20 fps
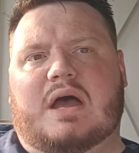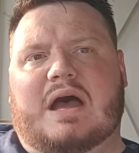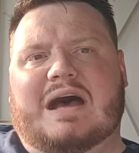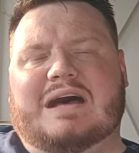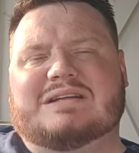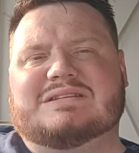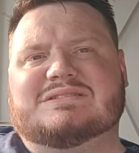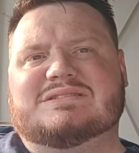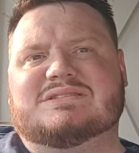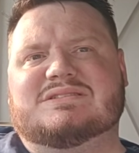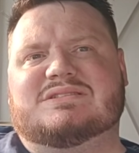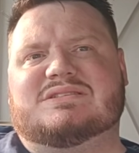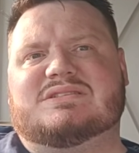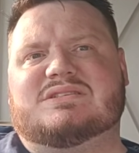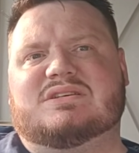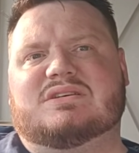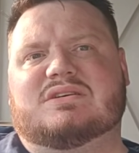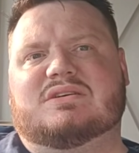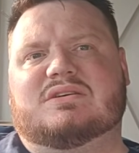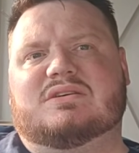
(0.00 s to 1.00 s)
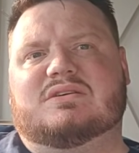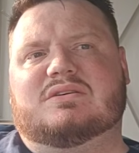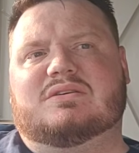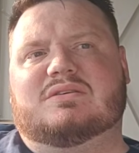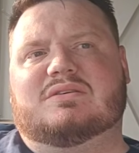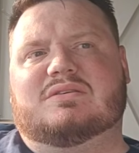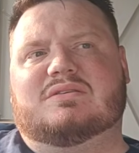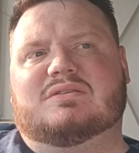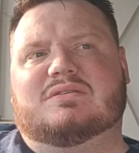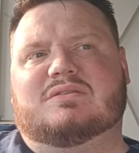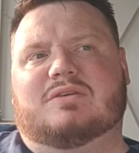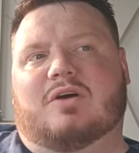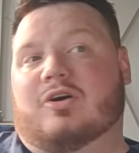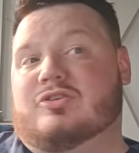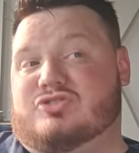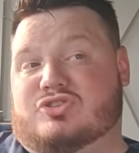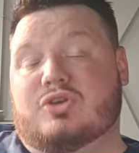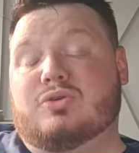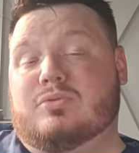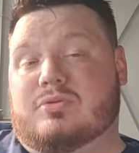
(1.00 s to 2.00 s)
And
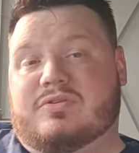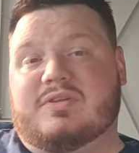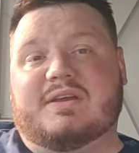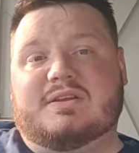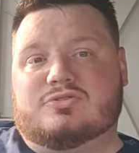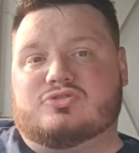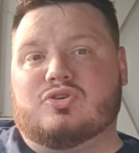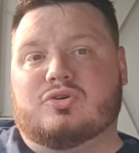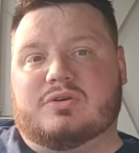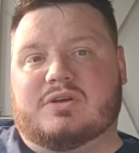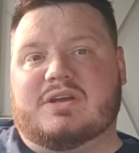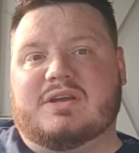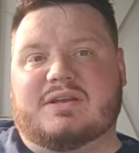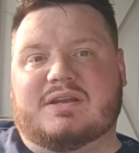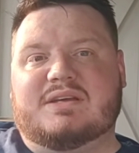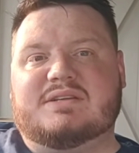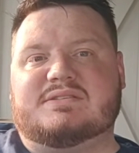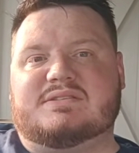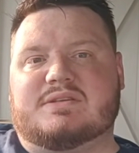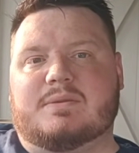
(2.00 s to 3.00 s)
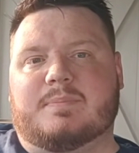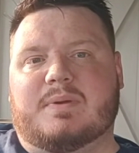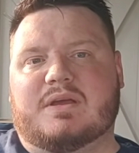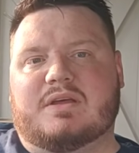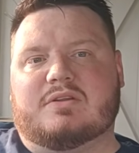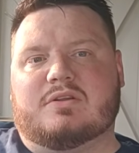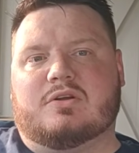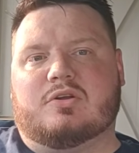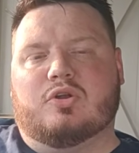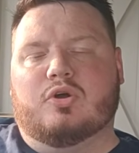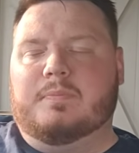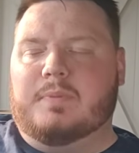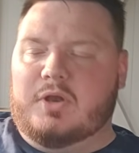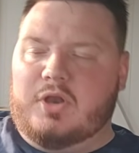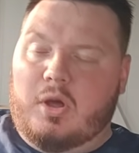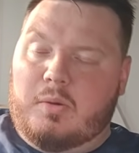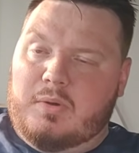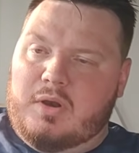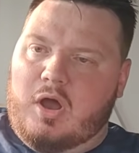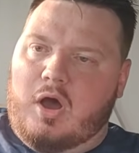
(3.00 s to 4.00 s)
I do think Duncan needs to be at the club.
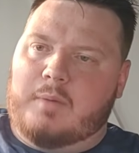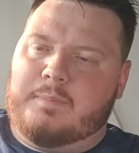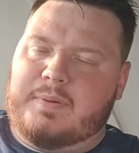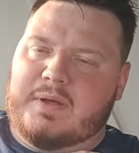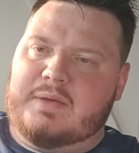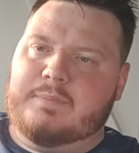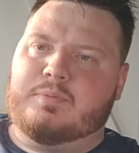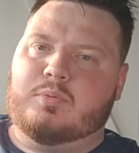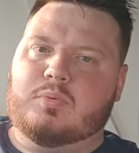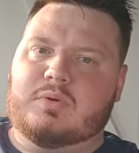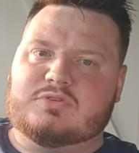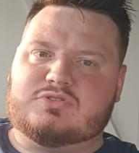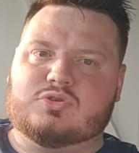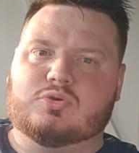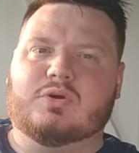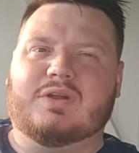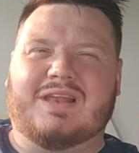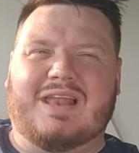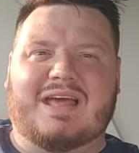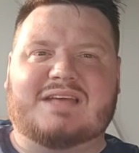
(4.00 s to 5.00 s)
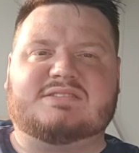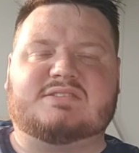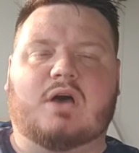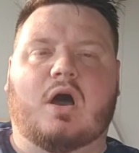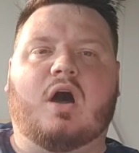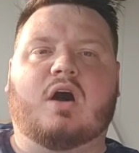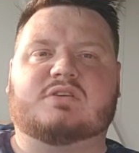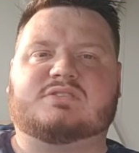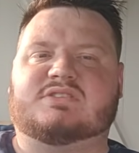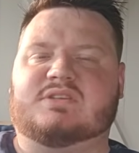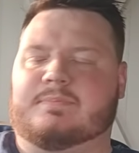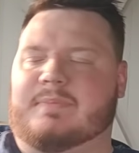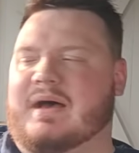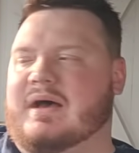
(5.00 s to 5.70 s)
I know a lot of people were sort of less arsed